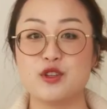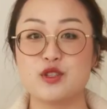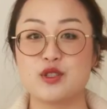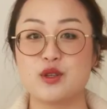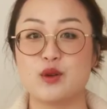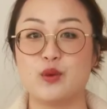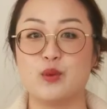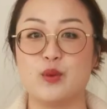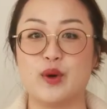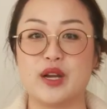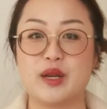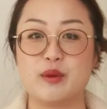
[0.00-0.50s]
of
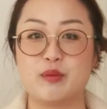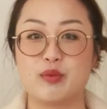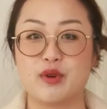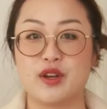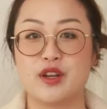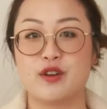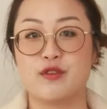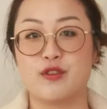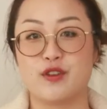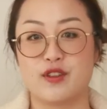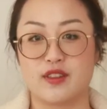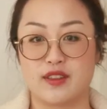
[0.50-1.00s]
using white
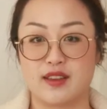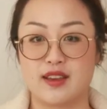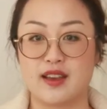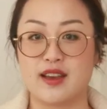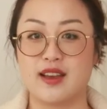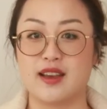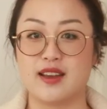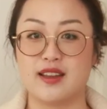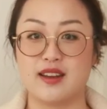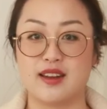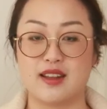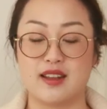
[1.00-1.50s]
bread for the
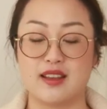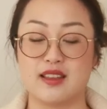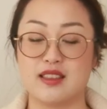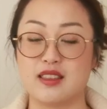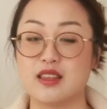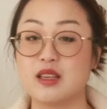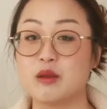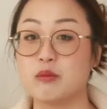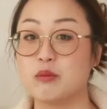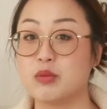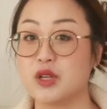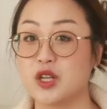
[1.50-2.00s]
hat
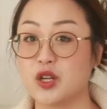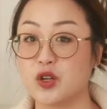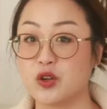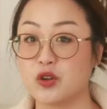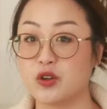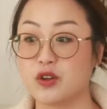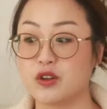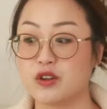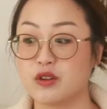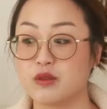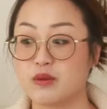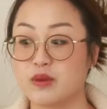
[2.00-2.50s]
and the
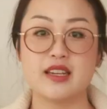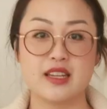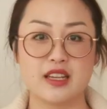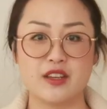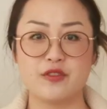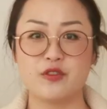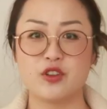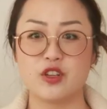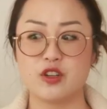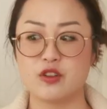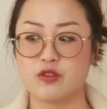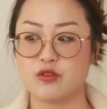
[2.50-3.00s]
beard, and
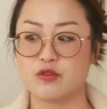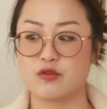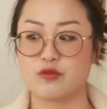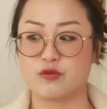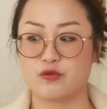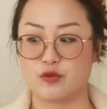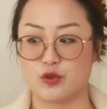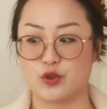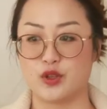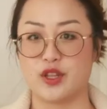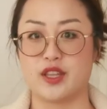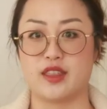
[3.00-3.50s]
even
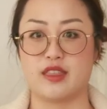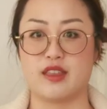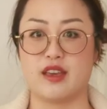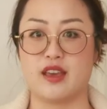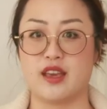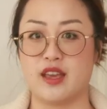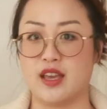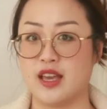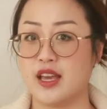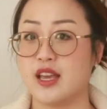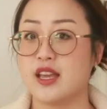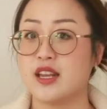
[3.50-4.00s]
for like the
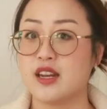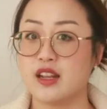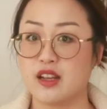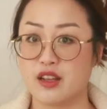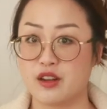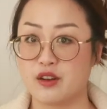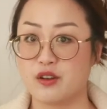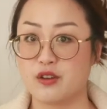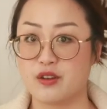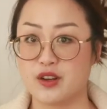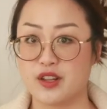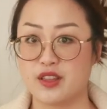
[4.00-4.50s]
head
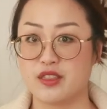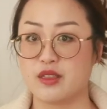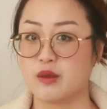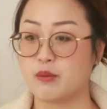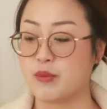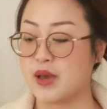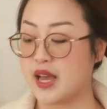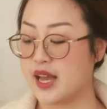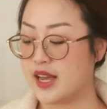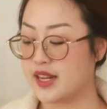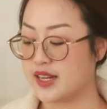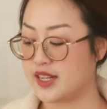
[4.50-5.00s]
underneath
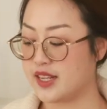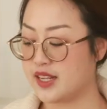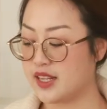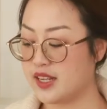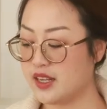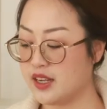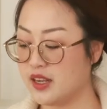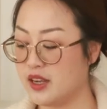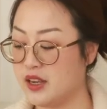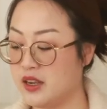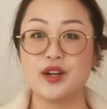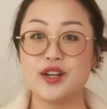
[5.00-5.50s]
the
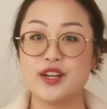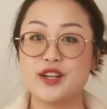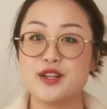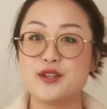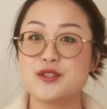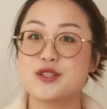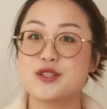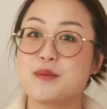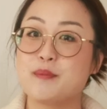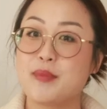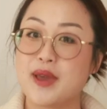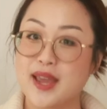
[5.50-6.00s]
patty, we're gonna
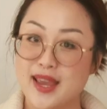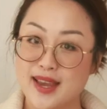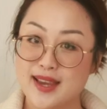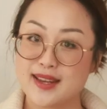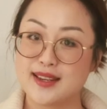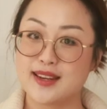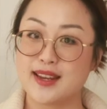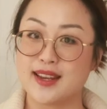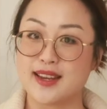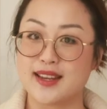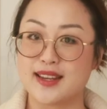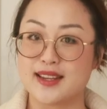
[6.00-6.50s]
some
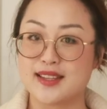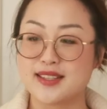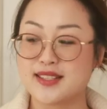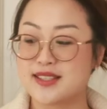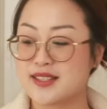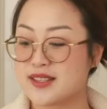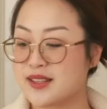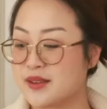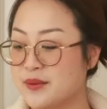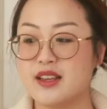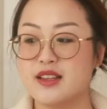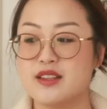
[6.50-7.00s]

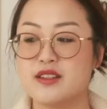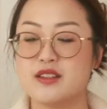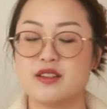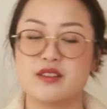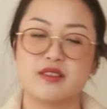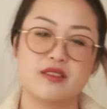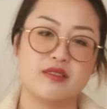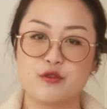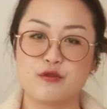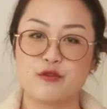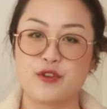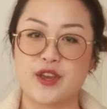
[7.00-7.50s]
pancakes.
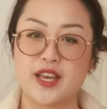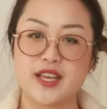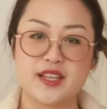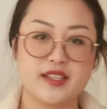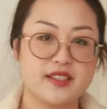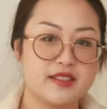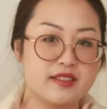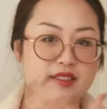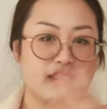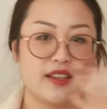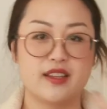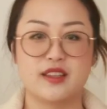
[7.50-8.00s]
And the
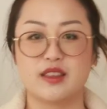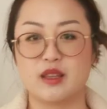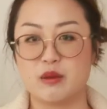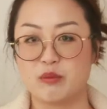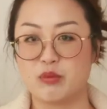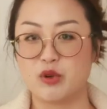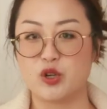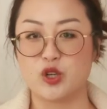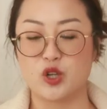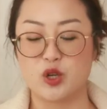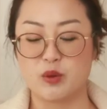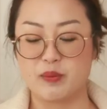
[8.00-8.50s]
face, like the
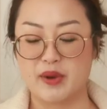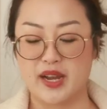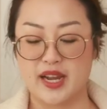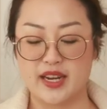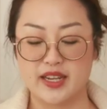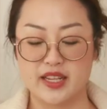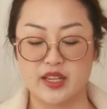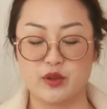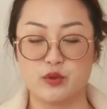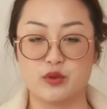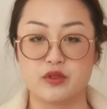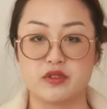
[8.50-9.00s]
burger
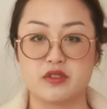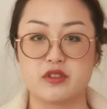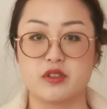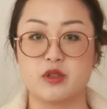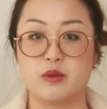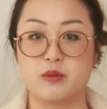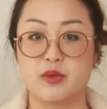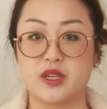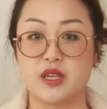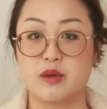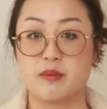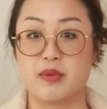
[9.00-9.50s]
patty, will
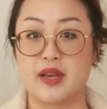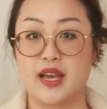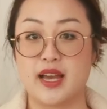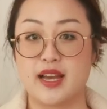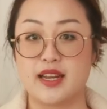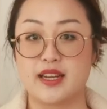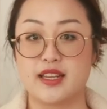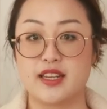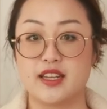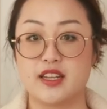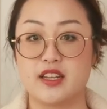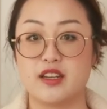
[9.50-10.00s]
still be a
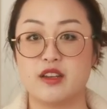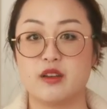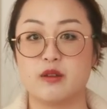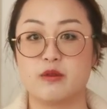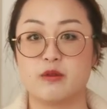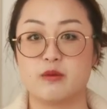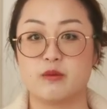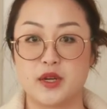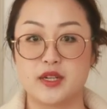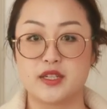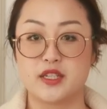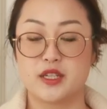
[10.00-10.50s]
patty.
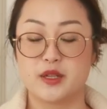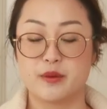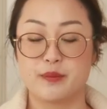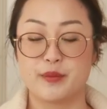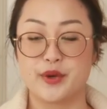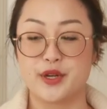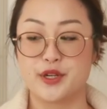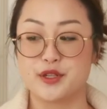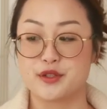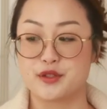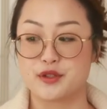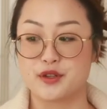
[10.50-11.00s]
Granted,
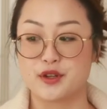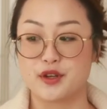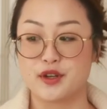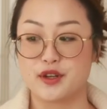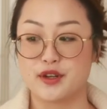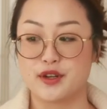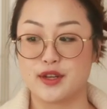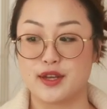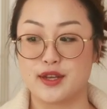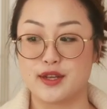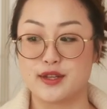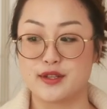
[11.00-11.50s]
mine is
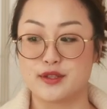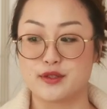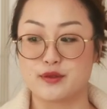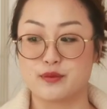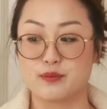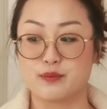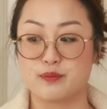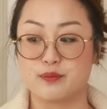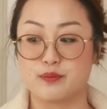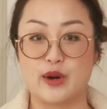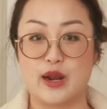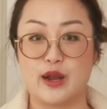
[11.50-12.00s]
not
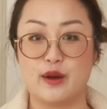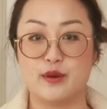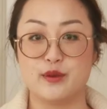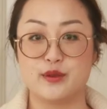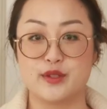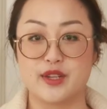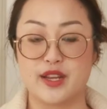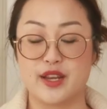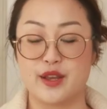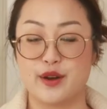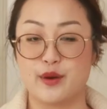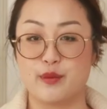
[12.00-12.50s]
as
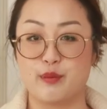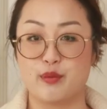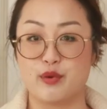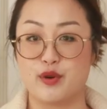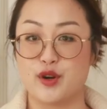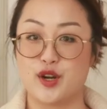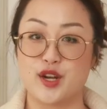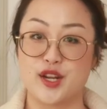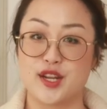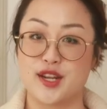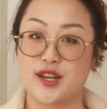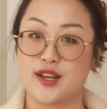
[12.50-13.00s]
round and
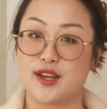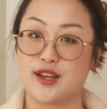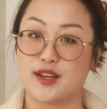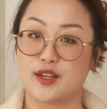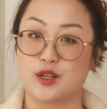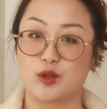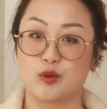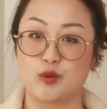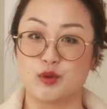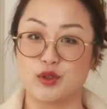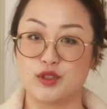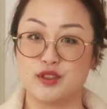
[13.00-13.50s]
pretty
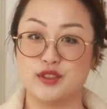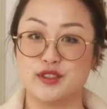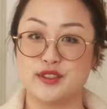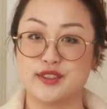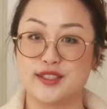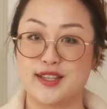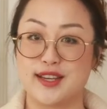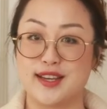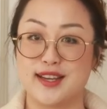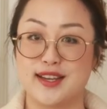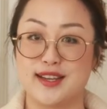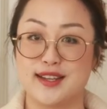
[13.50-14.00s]
and
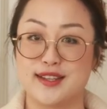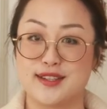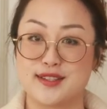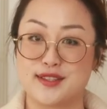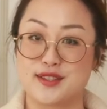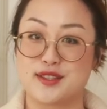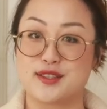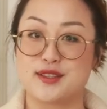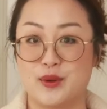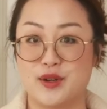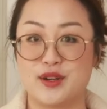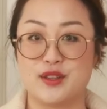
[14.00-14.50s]
grilled
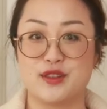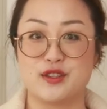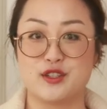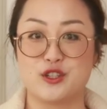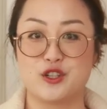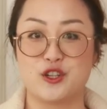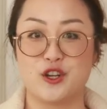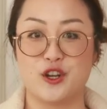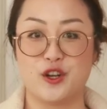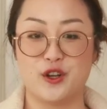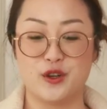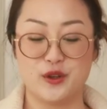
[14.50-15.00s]
as the one on
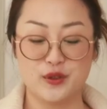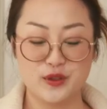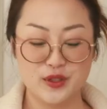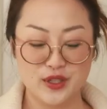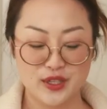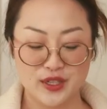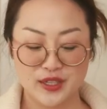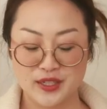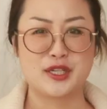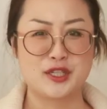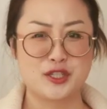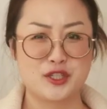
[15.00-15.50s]
the
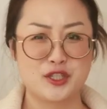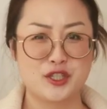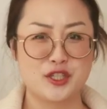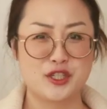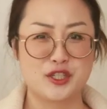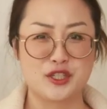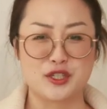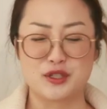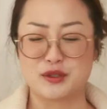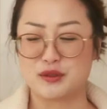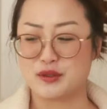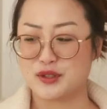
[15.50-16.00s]
show, but it
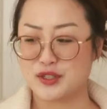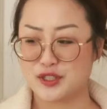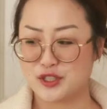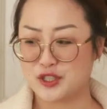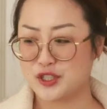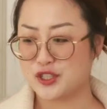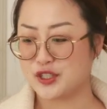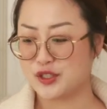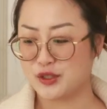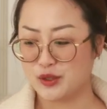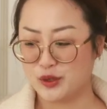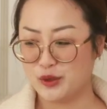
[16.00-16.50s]
should do.
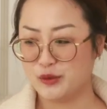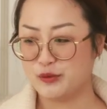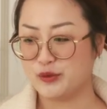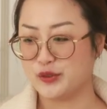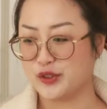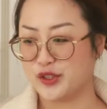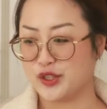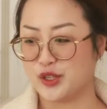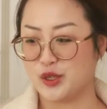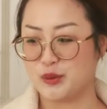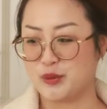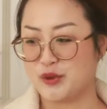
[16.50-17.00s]

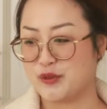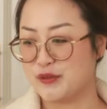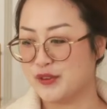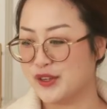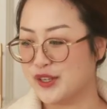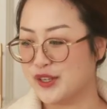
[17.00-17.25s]
Hopefully it'll be